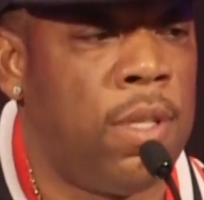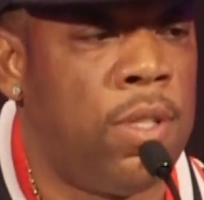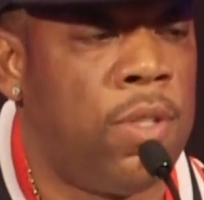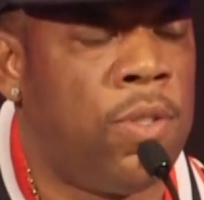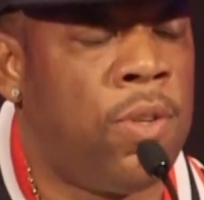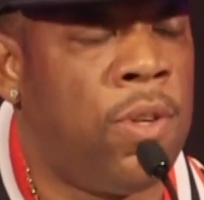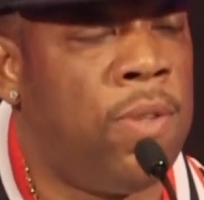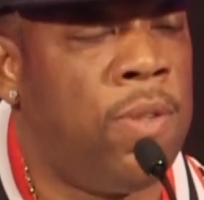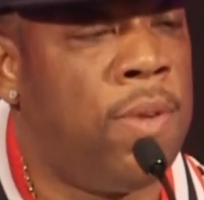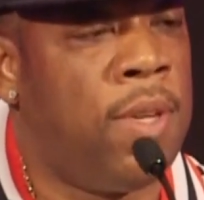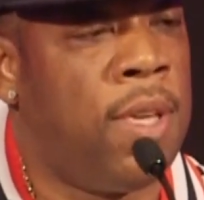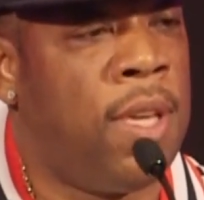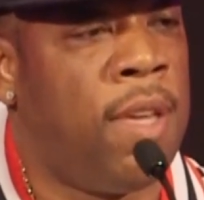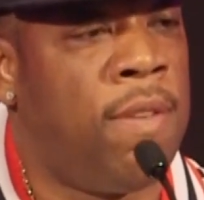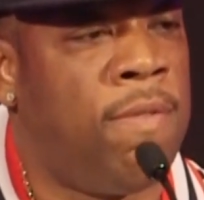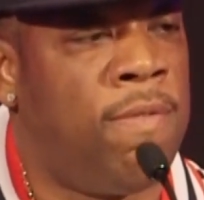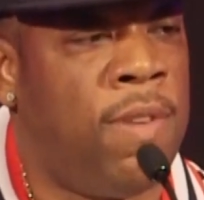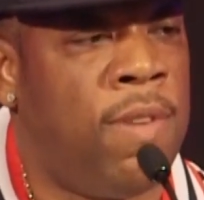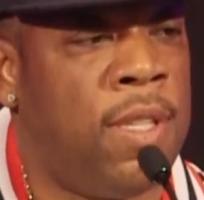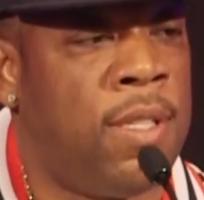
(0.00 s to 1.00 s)
so you
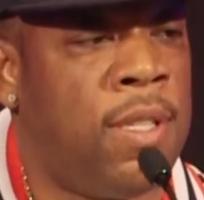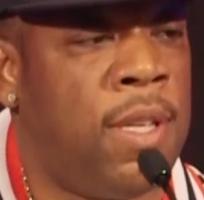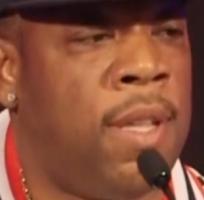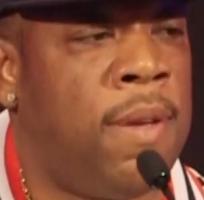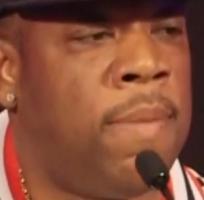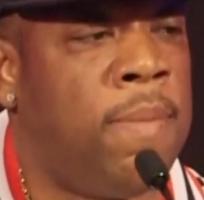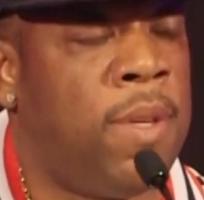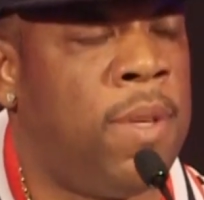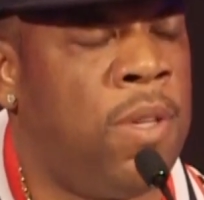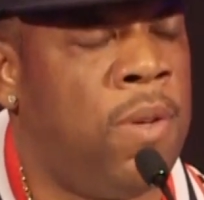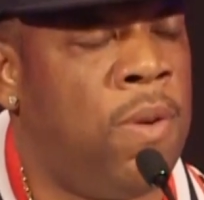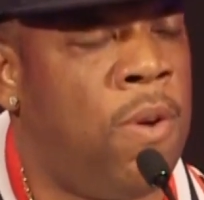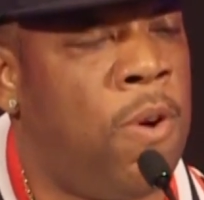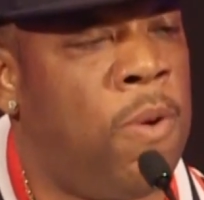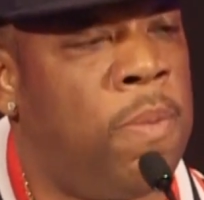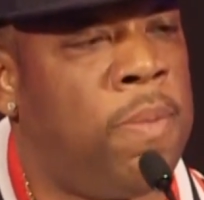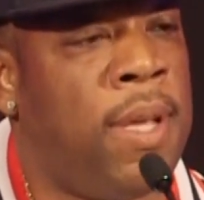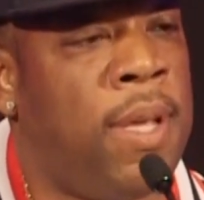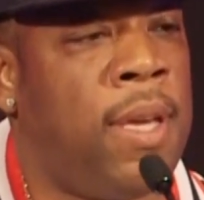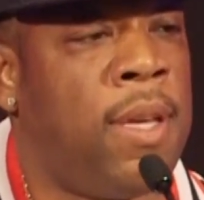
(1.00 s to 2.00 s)
can't visit them and you
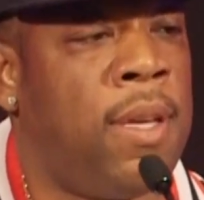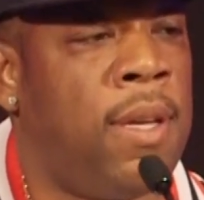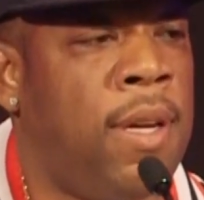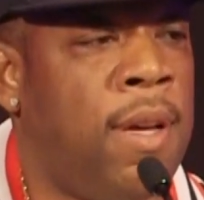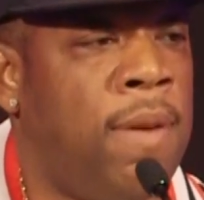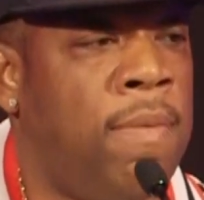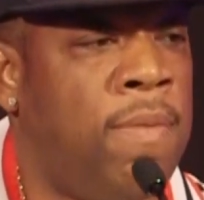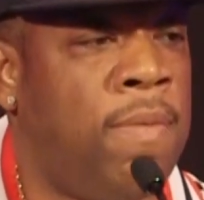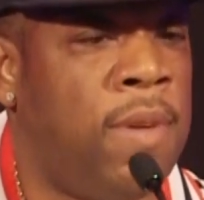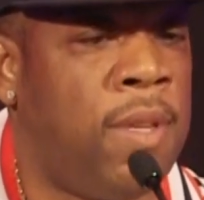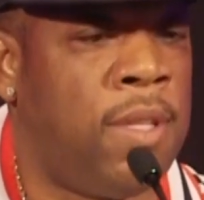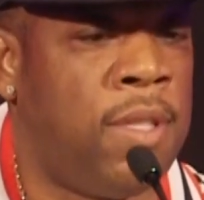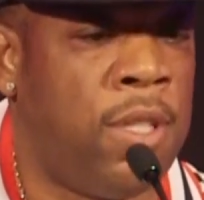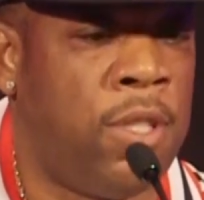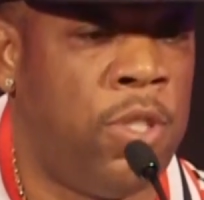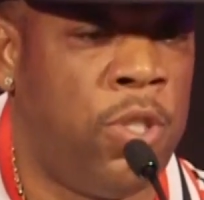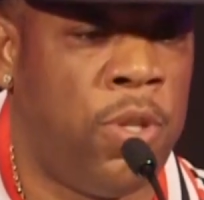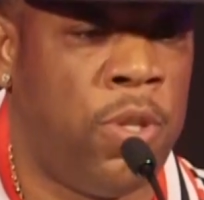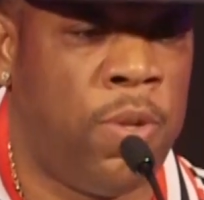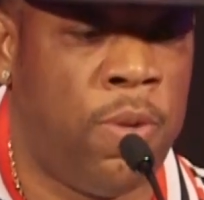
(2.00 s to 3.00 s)
hope they can come
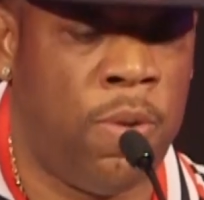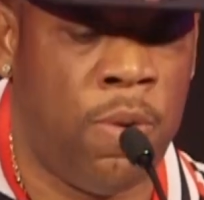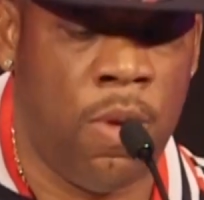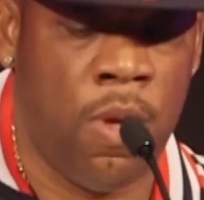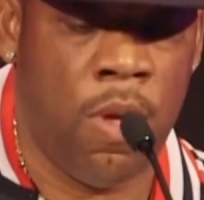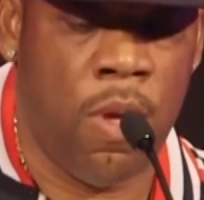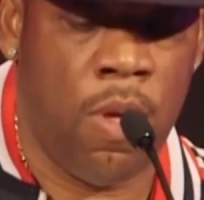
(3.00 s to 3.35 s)
visit you.